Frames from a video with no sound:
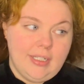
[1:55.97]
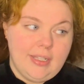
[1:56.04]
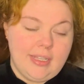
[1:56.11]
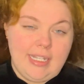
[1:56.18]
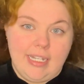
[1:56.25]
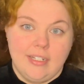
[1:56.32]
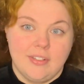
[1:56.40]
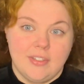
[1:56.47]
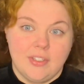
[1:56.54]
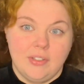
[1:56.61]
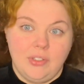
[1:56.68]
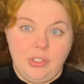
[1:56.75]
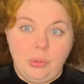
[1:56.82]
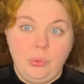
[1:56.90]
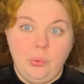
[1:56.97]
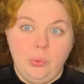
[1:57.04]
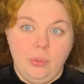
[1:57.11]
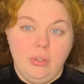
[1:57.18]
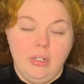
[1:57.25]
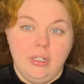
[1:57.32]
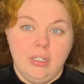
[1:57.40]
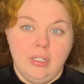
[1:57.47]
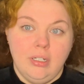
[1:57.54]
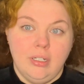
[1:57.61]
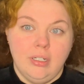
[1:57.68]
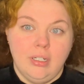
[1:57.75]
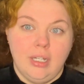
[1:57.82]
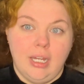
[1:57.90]
things new
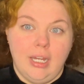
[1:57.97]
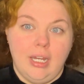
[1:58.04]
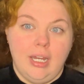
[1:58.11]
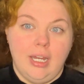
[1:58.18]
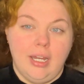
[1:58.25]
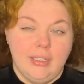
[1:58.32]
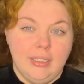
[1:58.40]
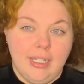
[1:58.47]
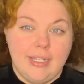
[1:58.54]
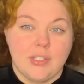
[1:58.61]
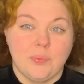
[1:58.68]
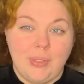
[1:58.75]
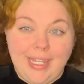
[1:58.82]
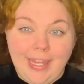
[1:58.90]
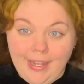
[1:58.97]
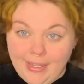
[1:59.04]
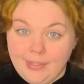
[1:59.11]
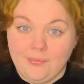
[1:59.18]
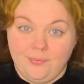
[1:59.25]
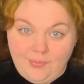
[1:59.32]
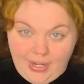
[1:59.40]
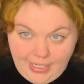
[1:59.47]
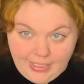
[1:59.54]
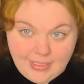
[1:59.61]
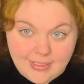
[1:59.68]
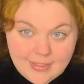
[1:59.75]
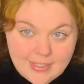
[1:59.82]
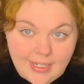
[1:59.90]
unless we can't
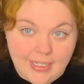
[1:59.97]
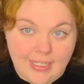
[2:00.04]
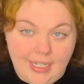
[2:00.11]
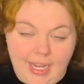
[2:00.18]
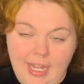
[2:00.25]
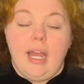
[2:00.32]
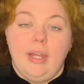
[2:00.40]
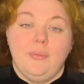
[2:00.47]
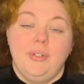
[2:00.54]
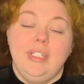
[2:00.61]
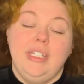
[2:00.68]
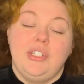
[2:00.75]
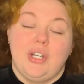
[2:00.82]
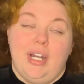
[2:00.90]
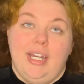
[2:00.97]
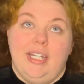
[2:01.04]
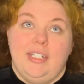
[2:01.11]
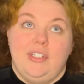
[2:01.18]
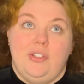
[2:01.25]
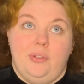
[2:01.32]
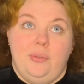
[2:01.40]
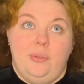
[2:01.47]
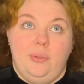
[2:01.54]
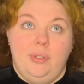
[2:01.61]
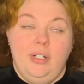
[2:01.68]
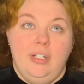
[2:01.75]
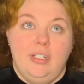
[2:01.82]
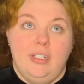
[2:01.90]
find it secondhand. I really try to